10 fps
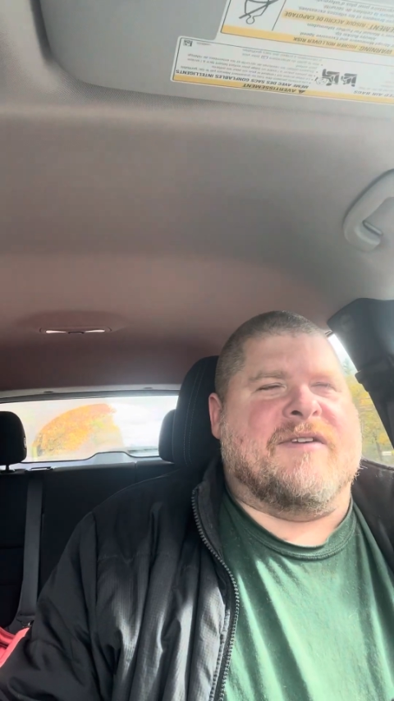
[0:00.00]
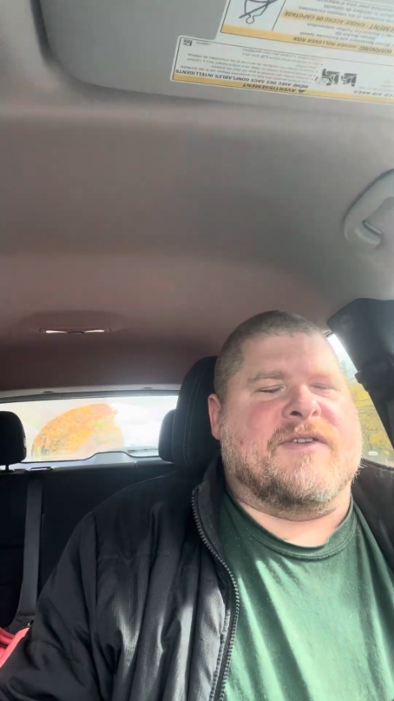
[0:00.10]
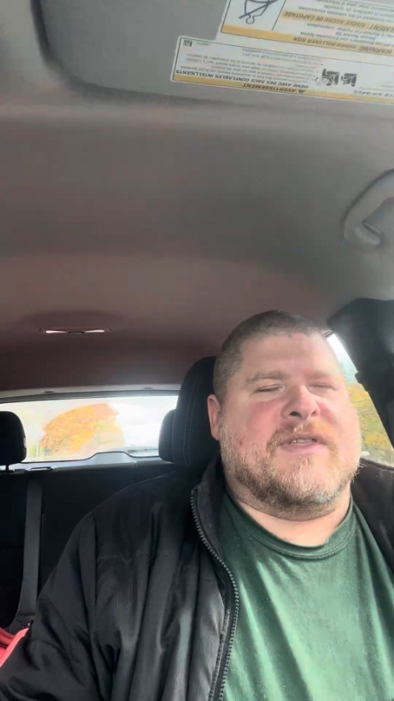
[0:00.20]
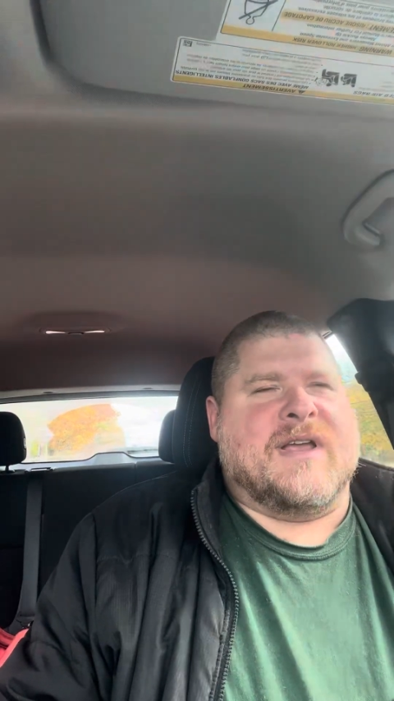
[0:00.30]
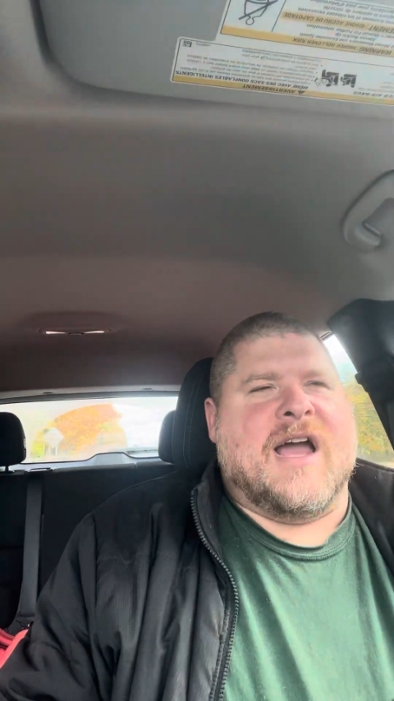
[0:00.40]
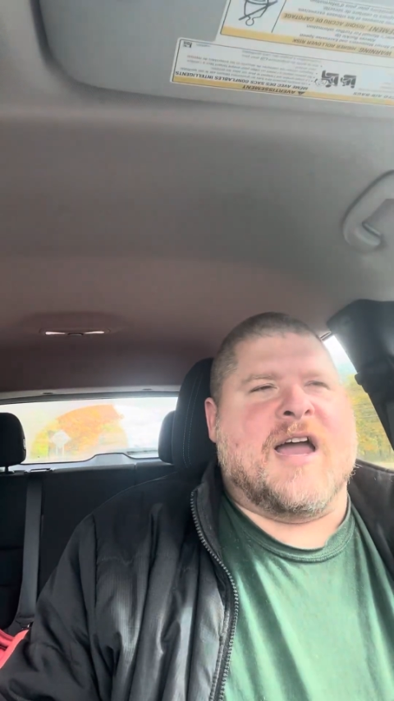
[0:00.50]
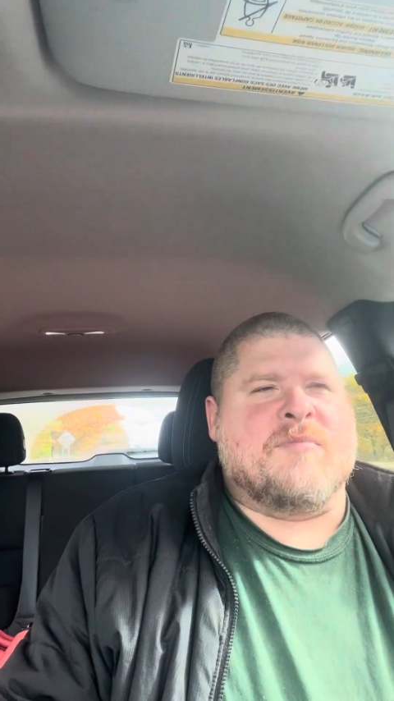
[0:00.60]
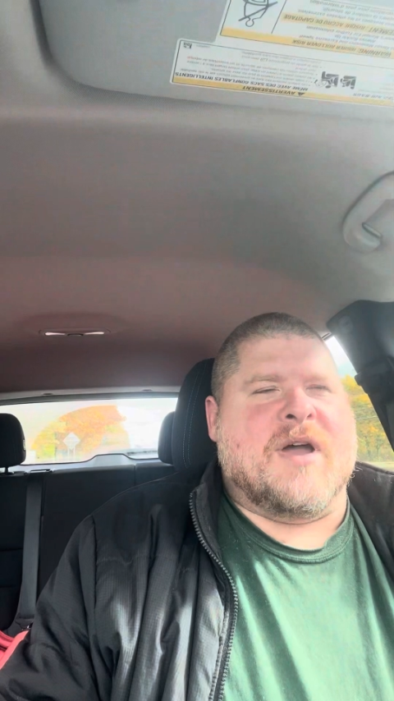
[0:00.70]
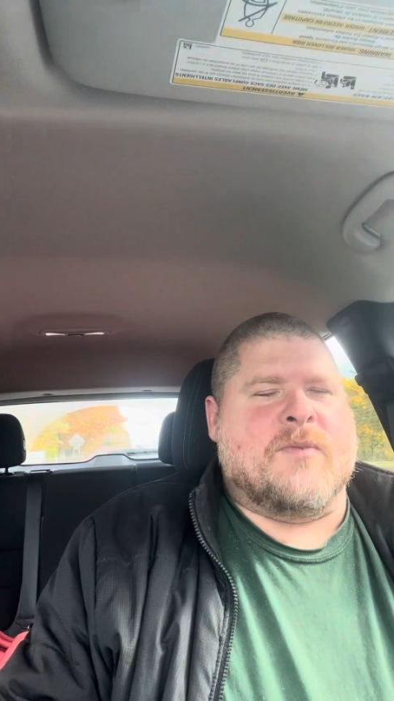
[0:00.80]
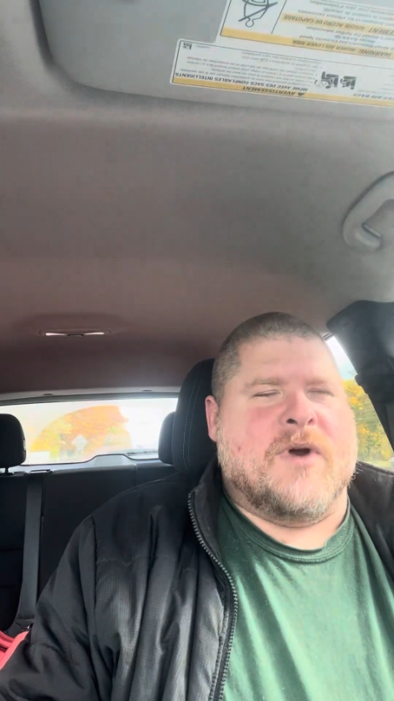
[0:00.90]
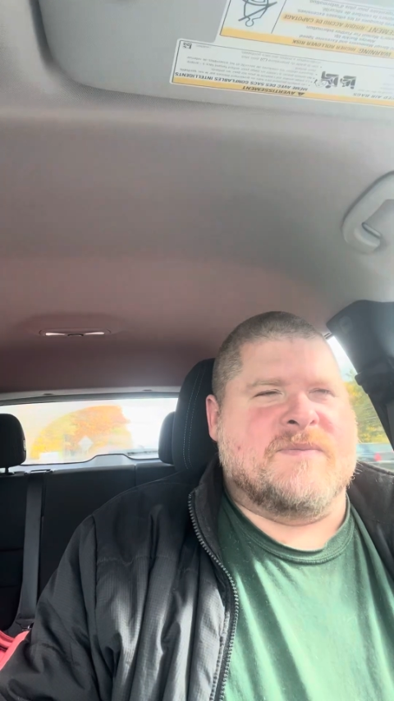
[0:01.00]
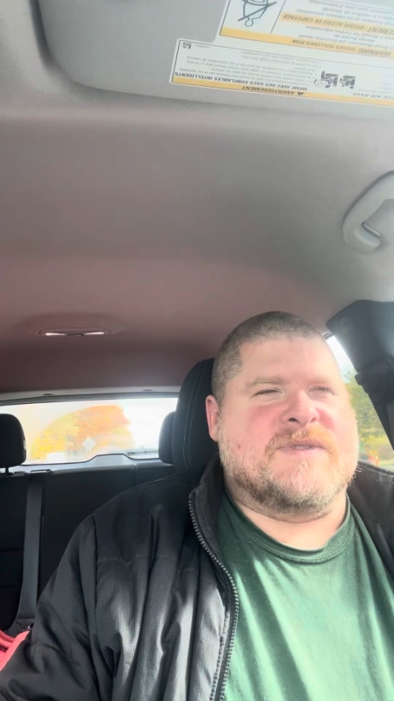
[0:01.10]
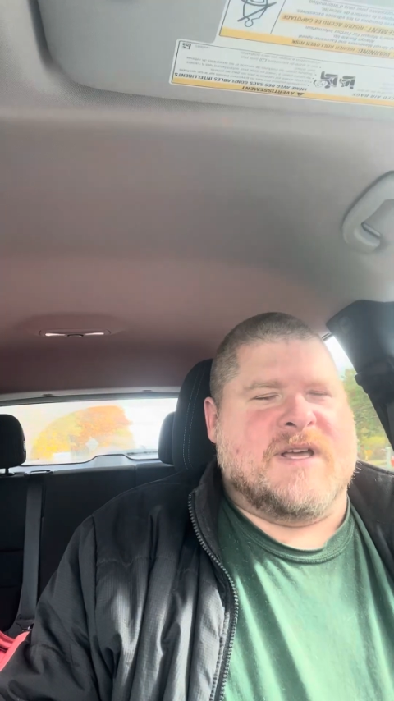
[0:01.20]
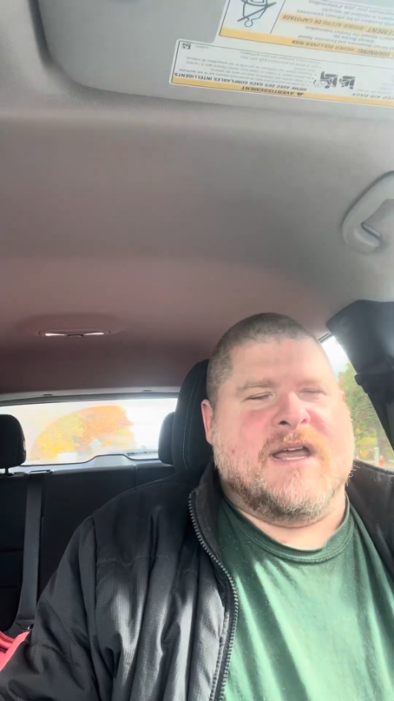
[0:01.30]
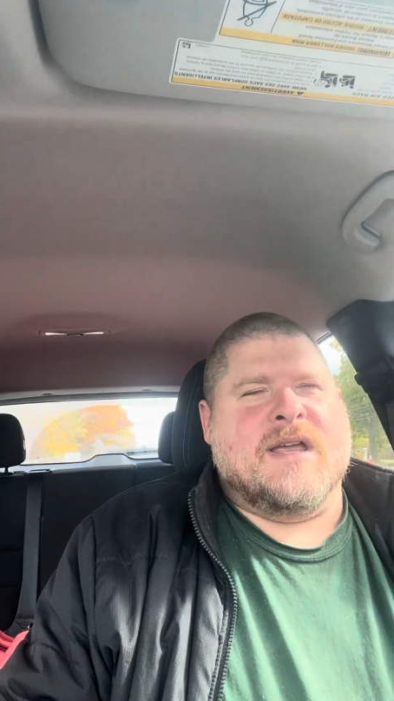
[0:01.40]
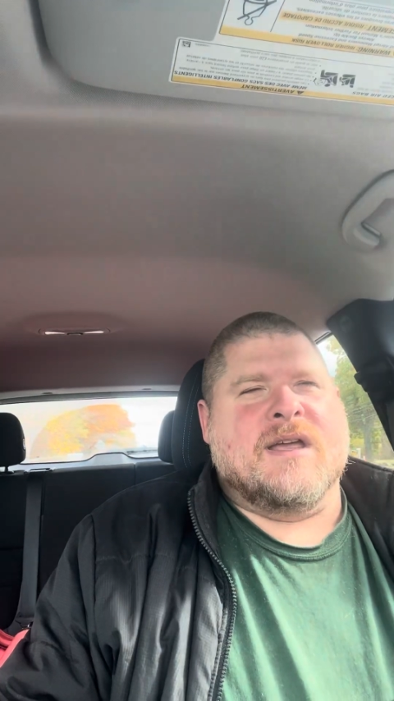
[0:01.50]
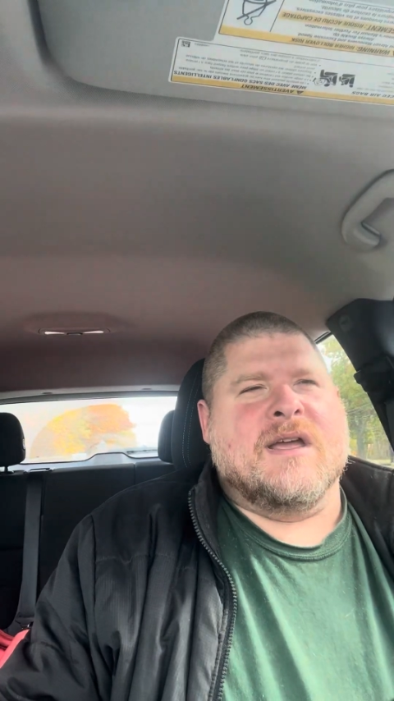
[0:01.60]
everything on my website